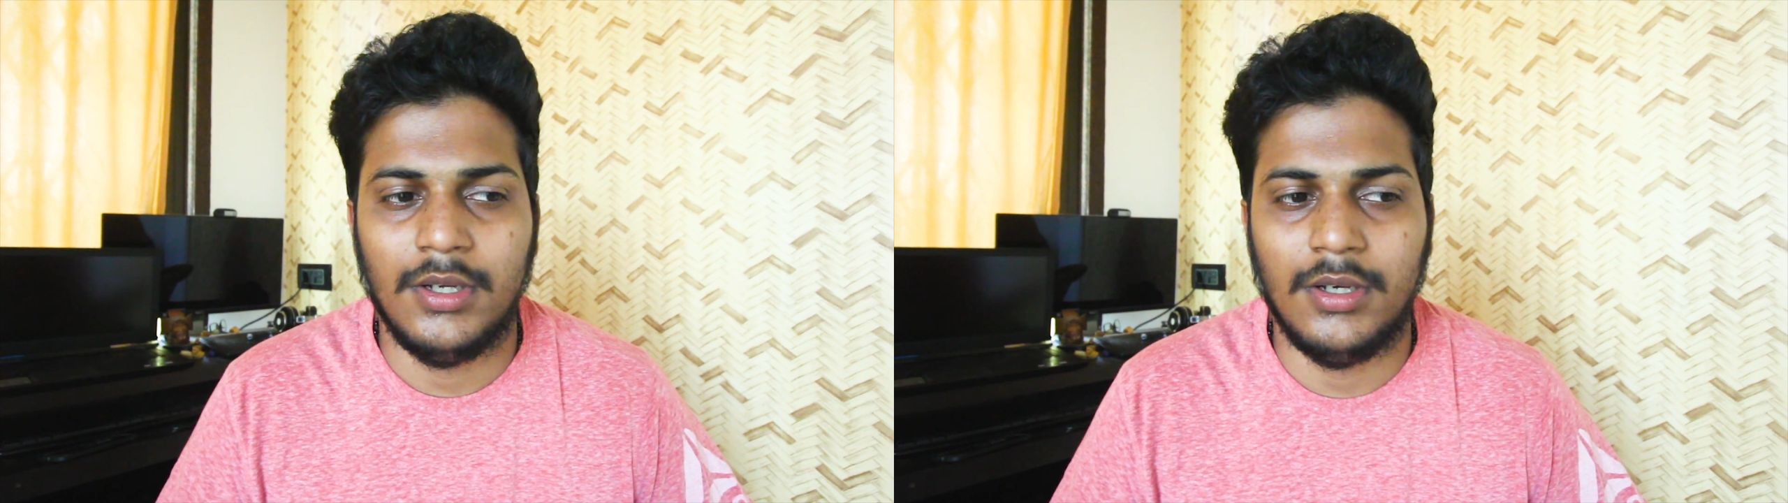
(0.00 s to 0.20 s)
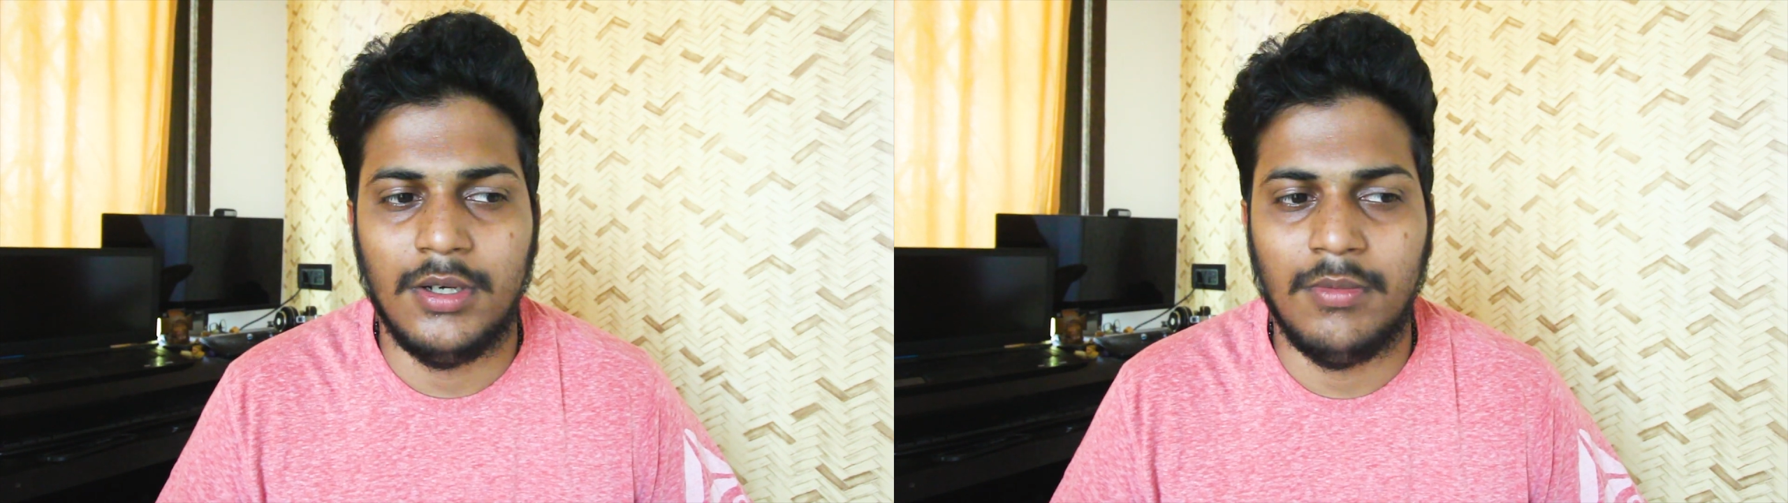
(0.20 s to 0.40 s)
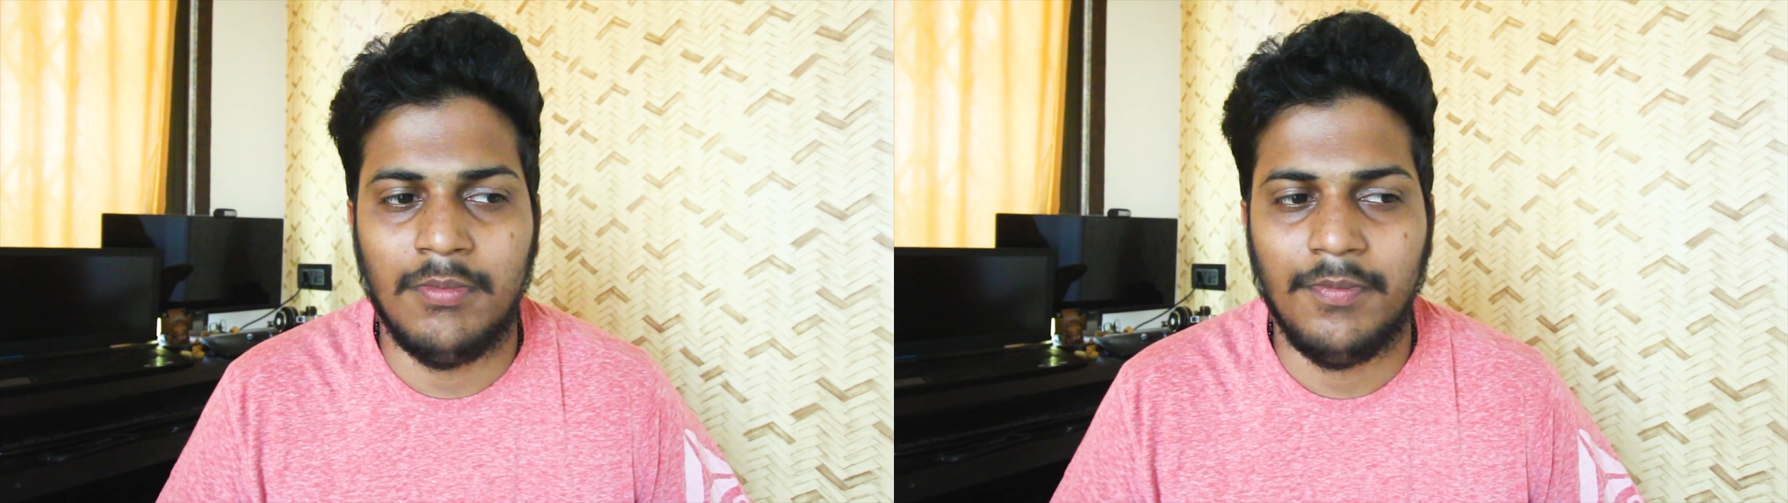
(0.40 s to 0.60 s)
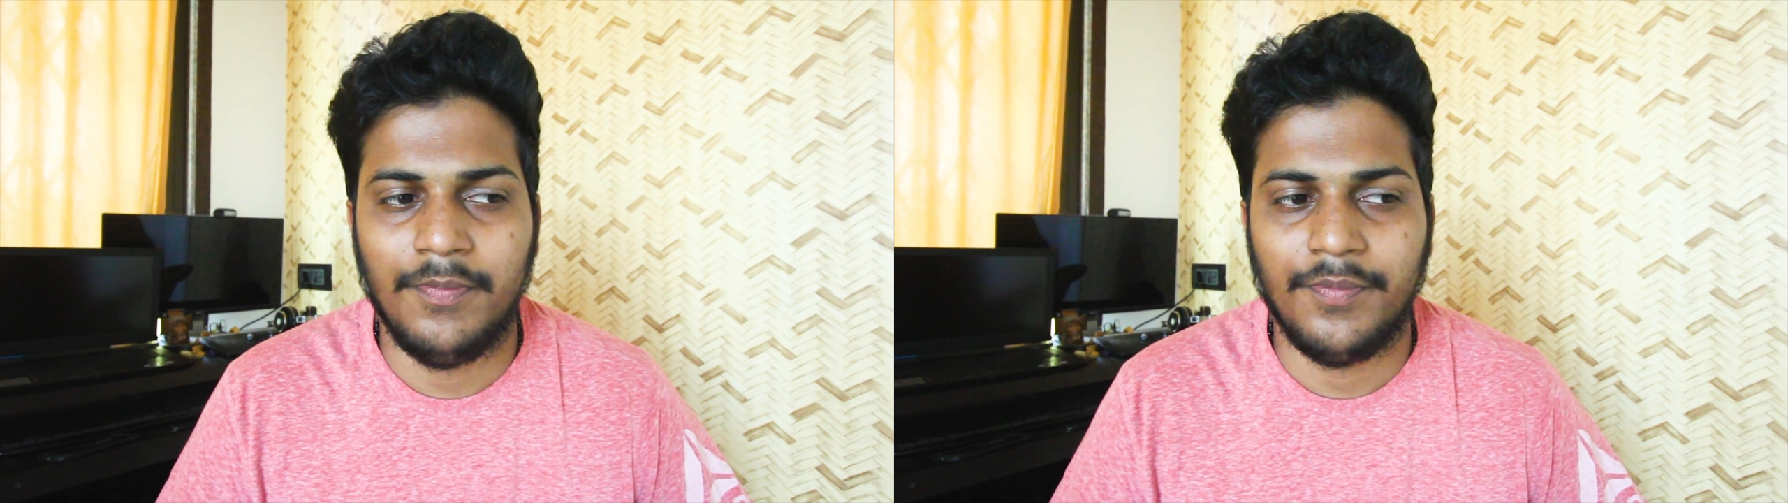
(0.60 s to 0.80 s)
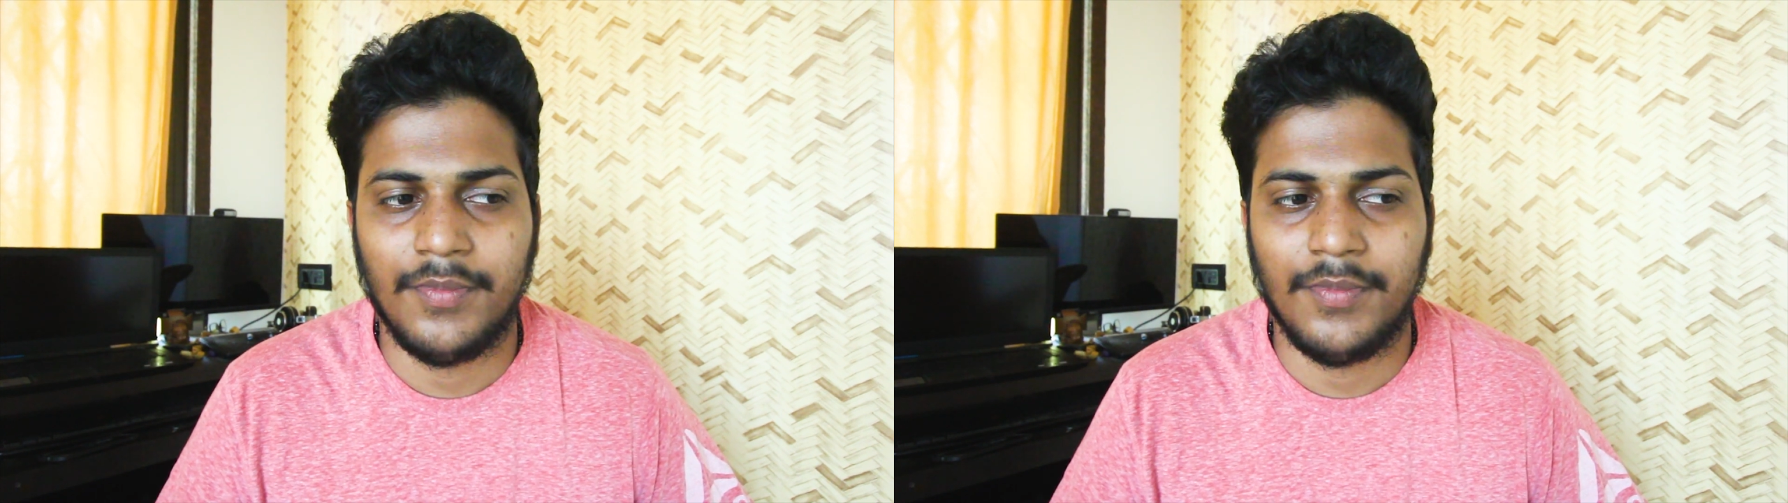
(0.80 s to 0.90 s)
um,